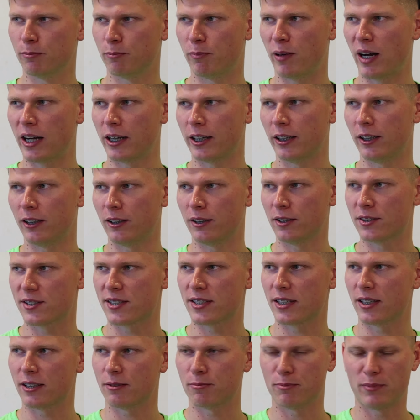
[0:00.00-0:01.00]
barrels
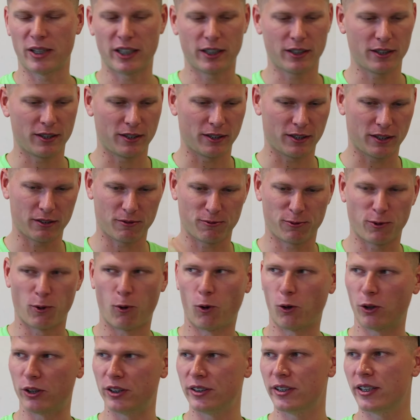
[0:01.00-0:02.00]
and making the
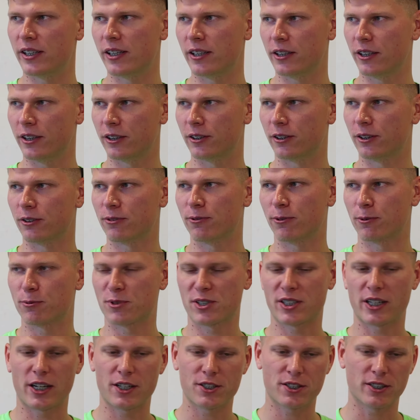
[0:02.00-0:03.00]
whole interior from
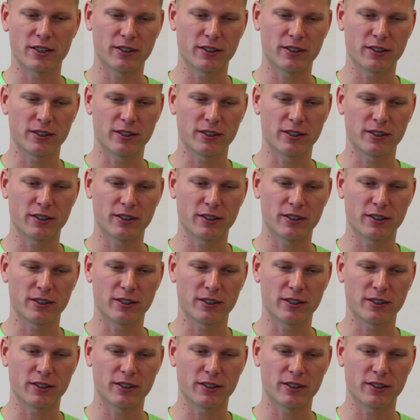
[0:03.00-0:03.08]
scratch.